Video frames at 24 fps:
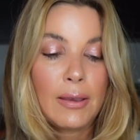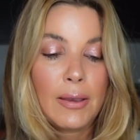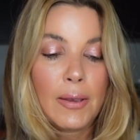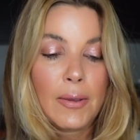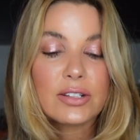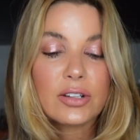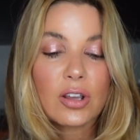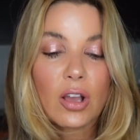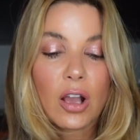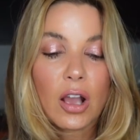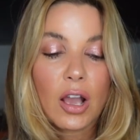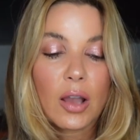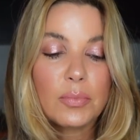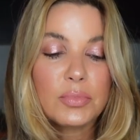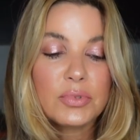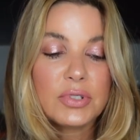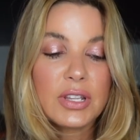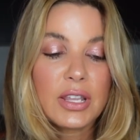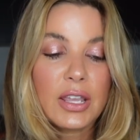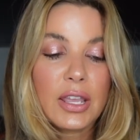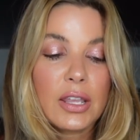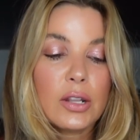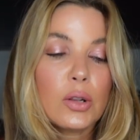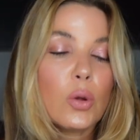I topped
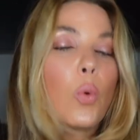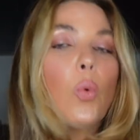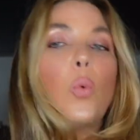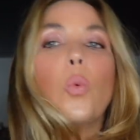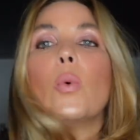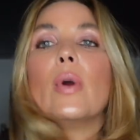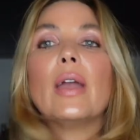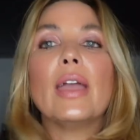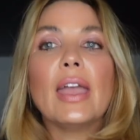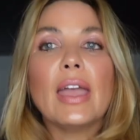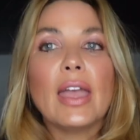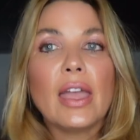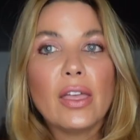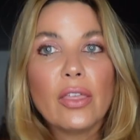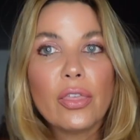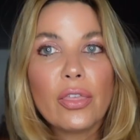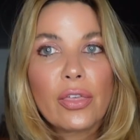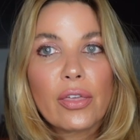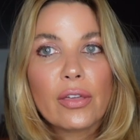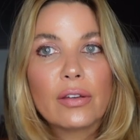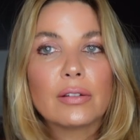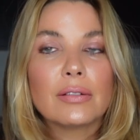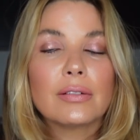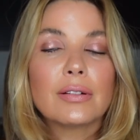it
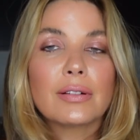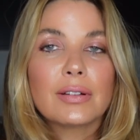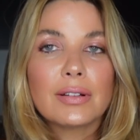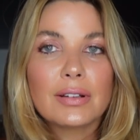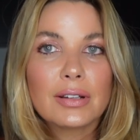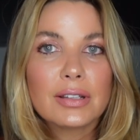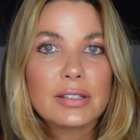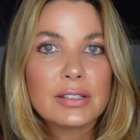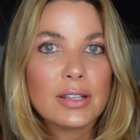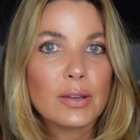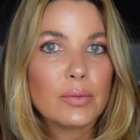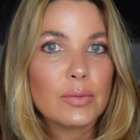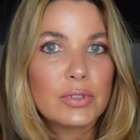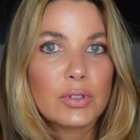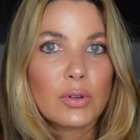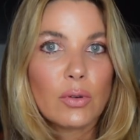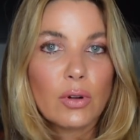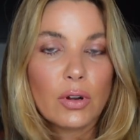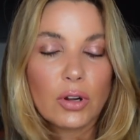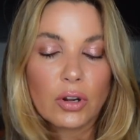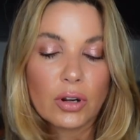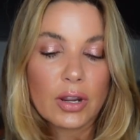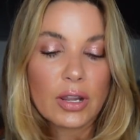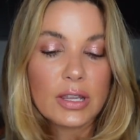with, because I was
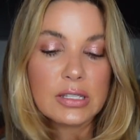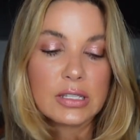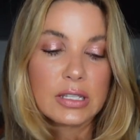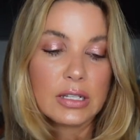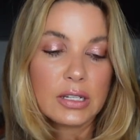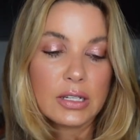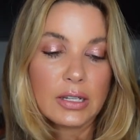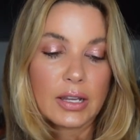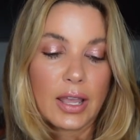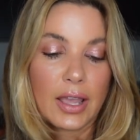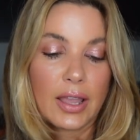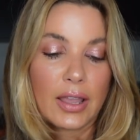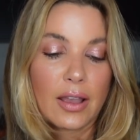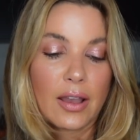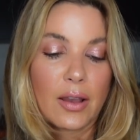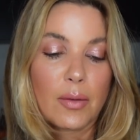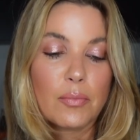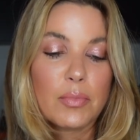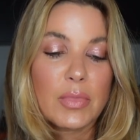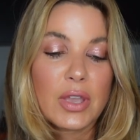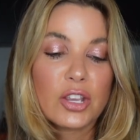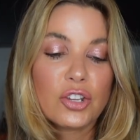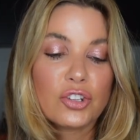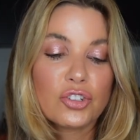going crazy today, a
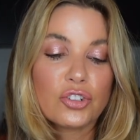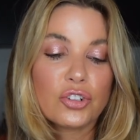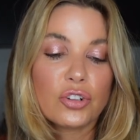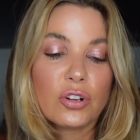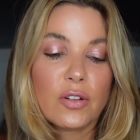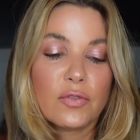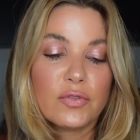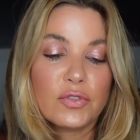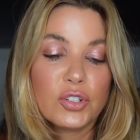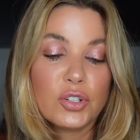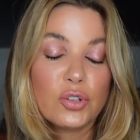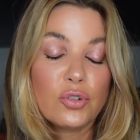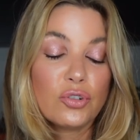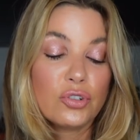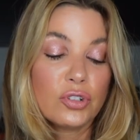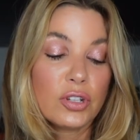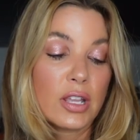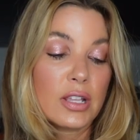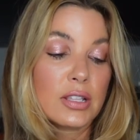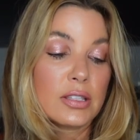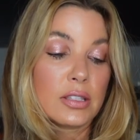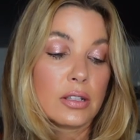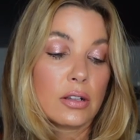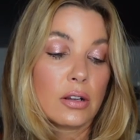mixture of two
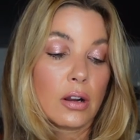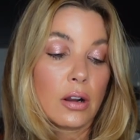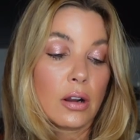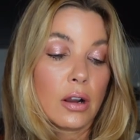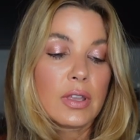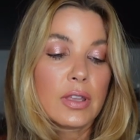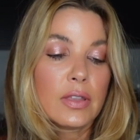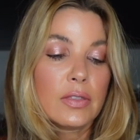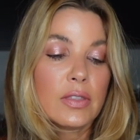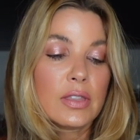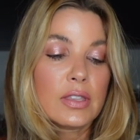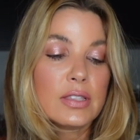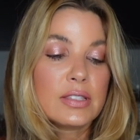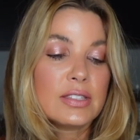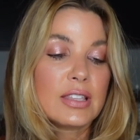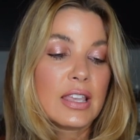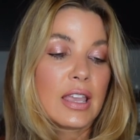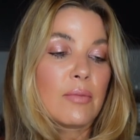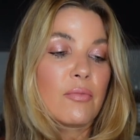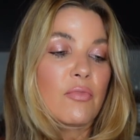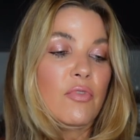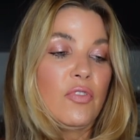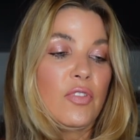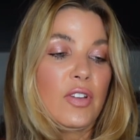shades that are in the
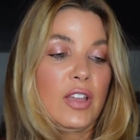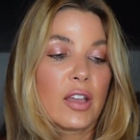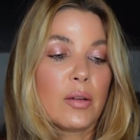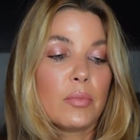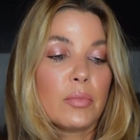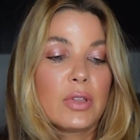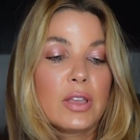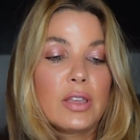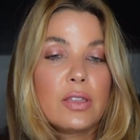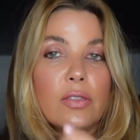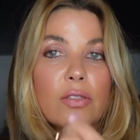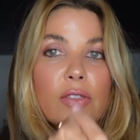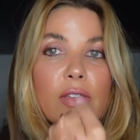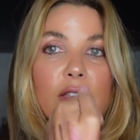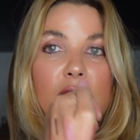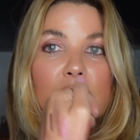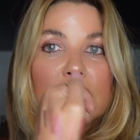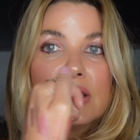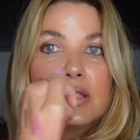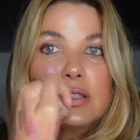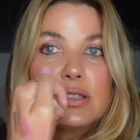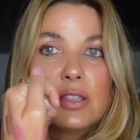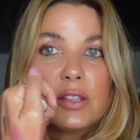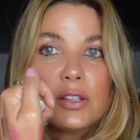same family.
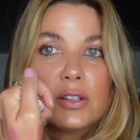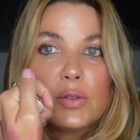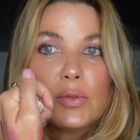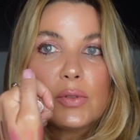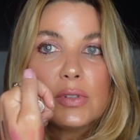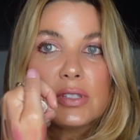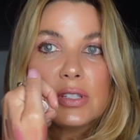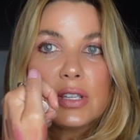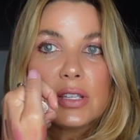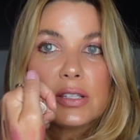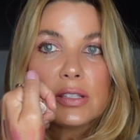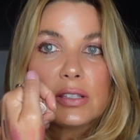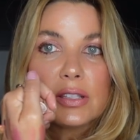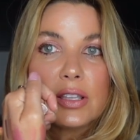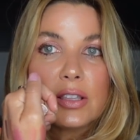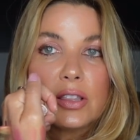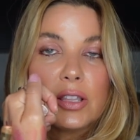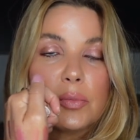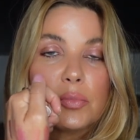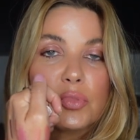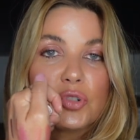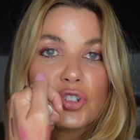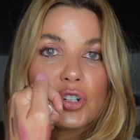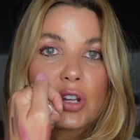This is the new Sisley
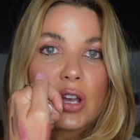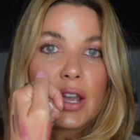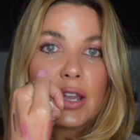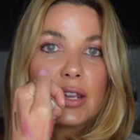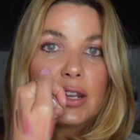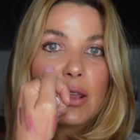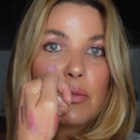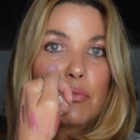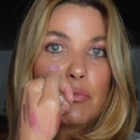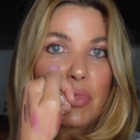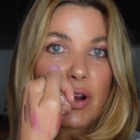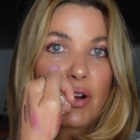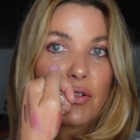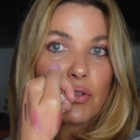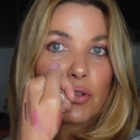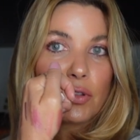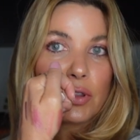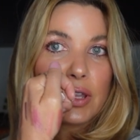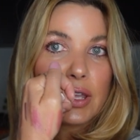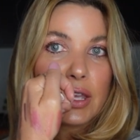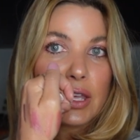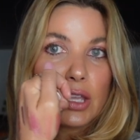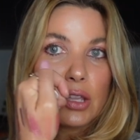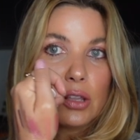Lip Shine in
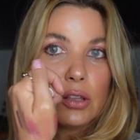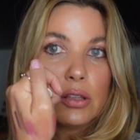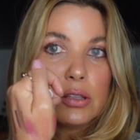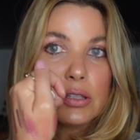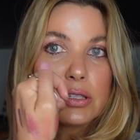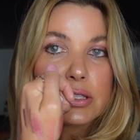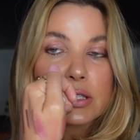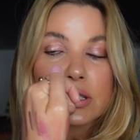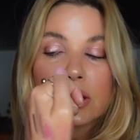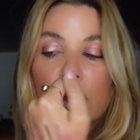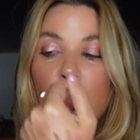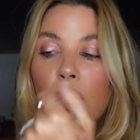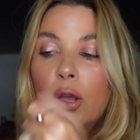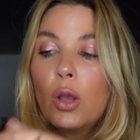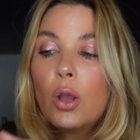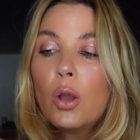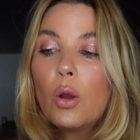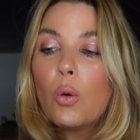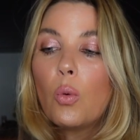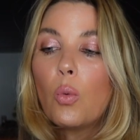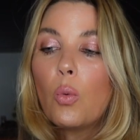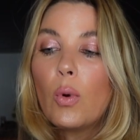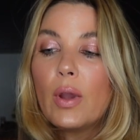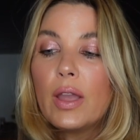Beverly Hills
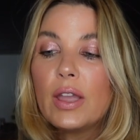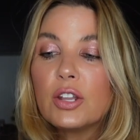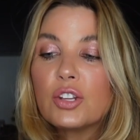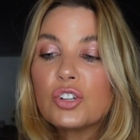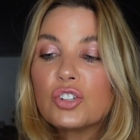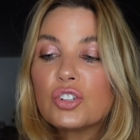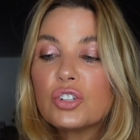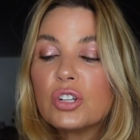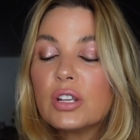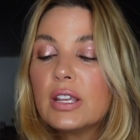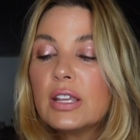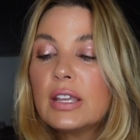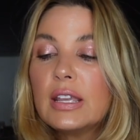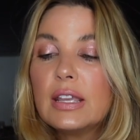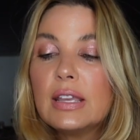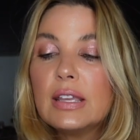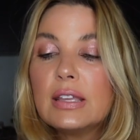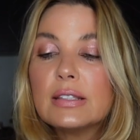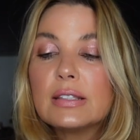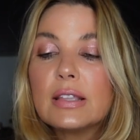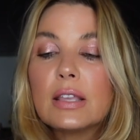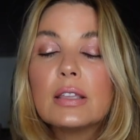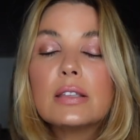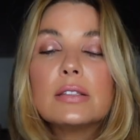which
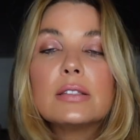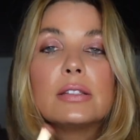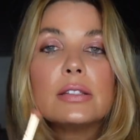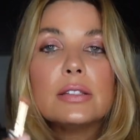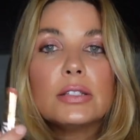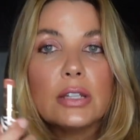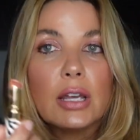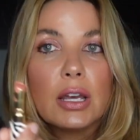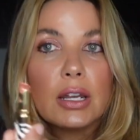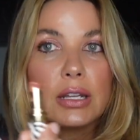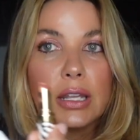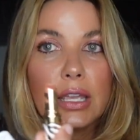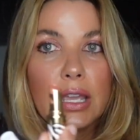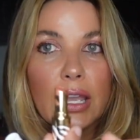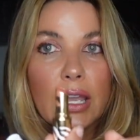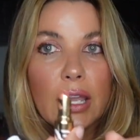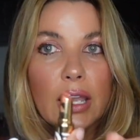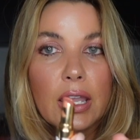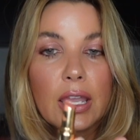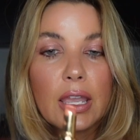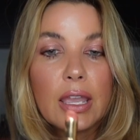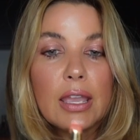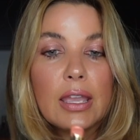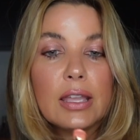is
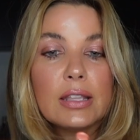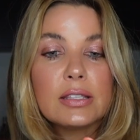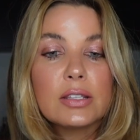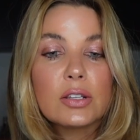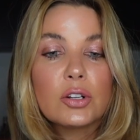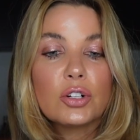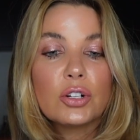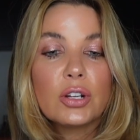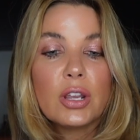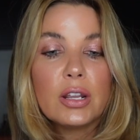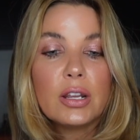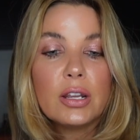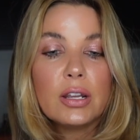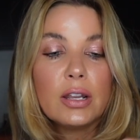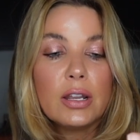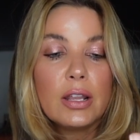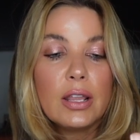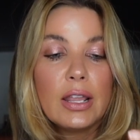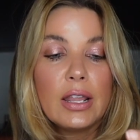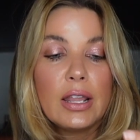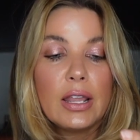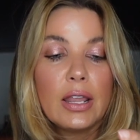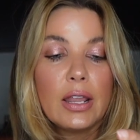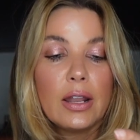stunning. It's created
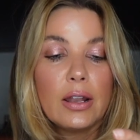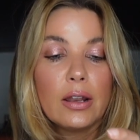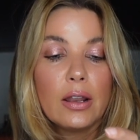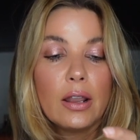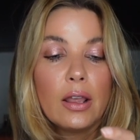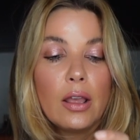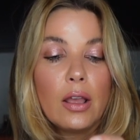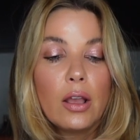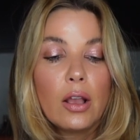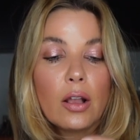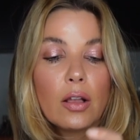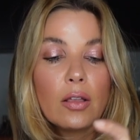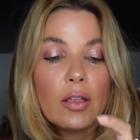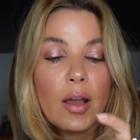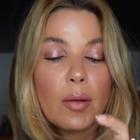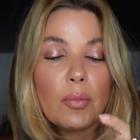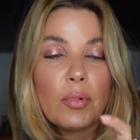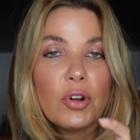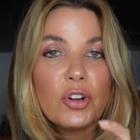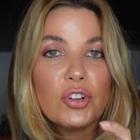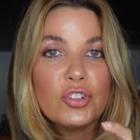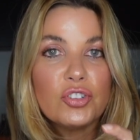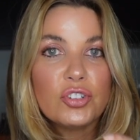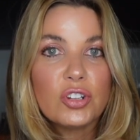in
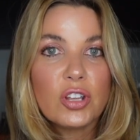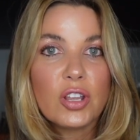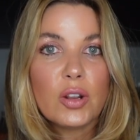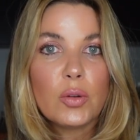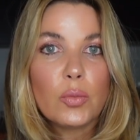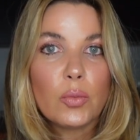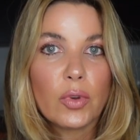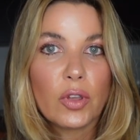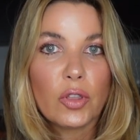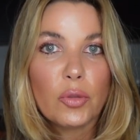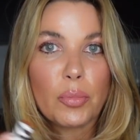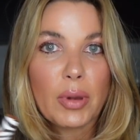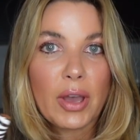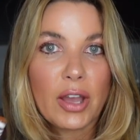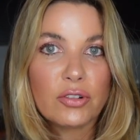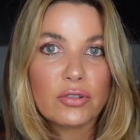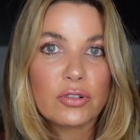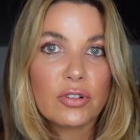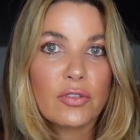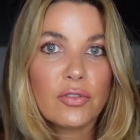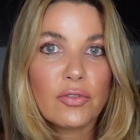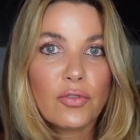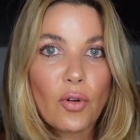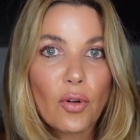collaboration with
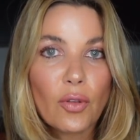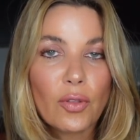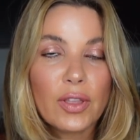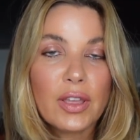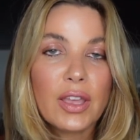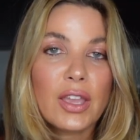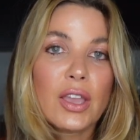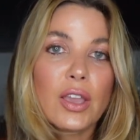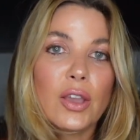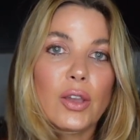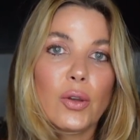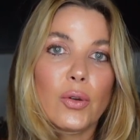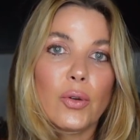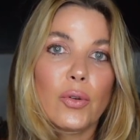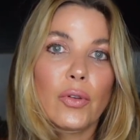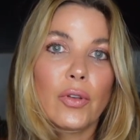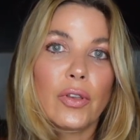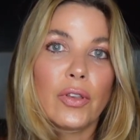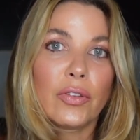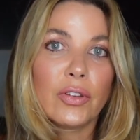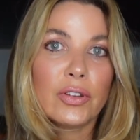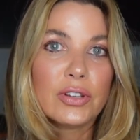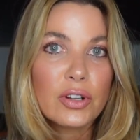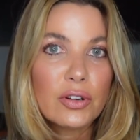Patrick Foley, who
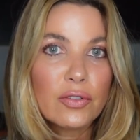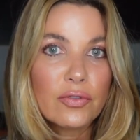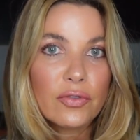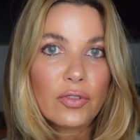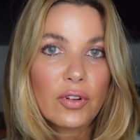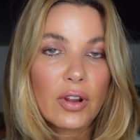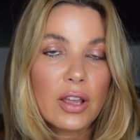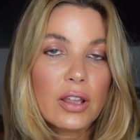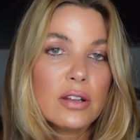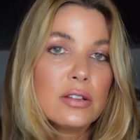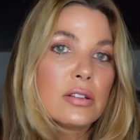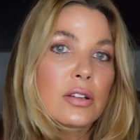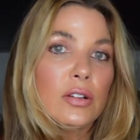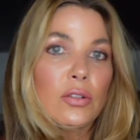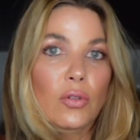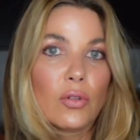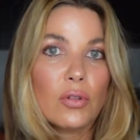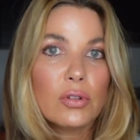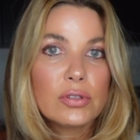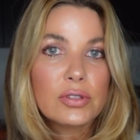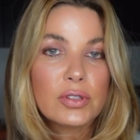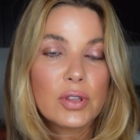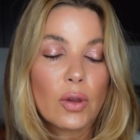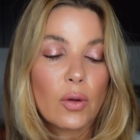is a dear friend and
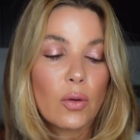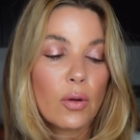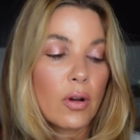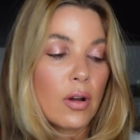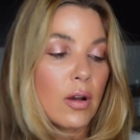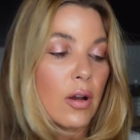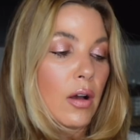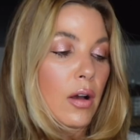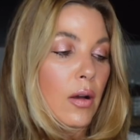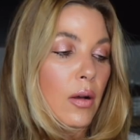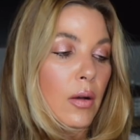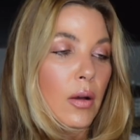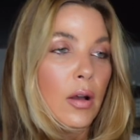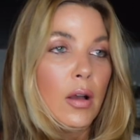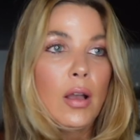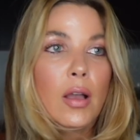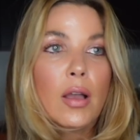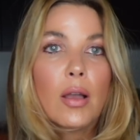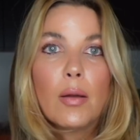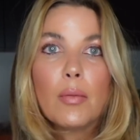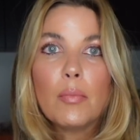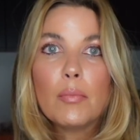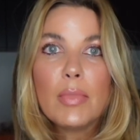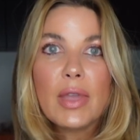also a
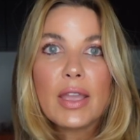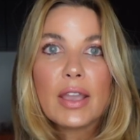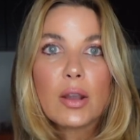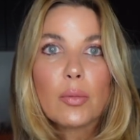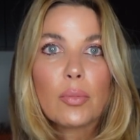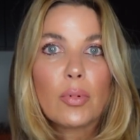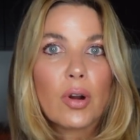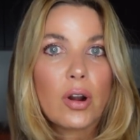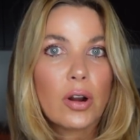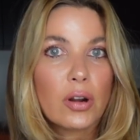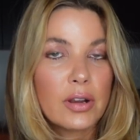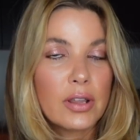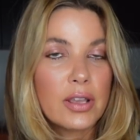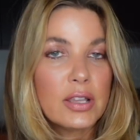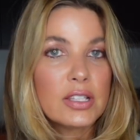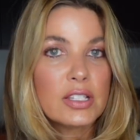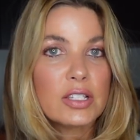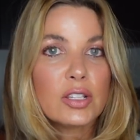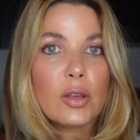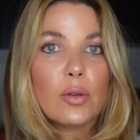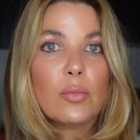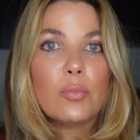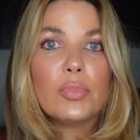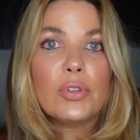makeup
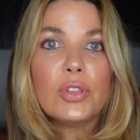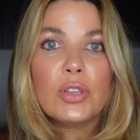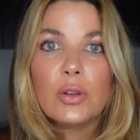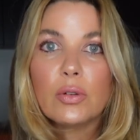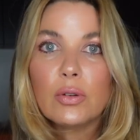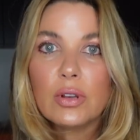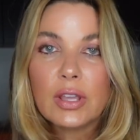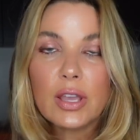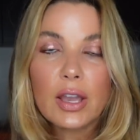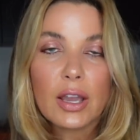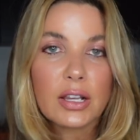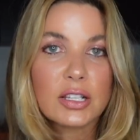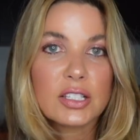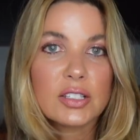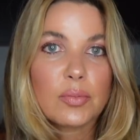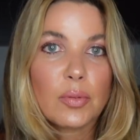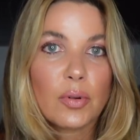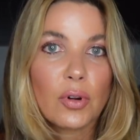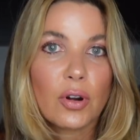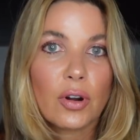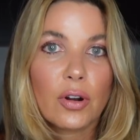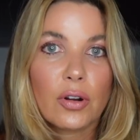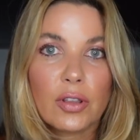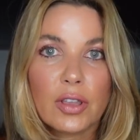artist, beauty
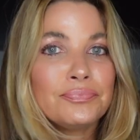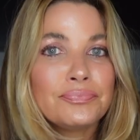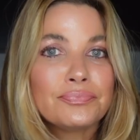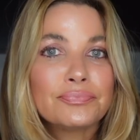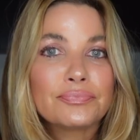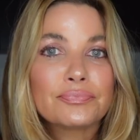expert,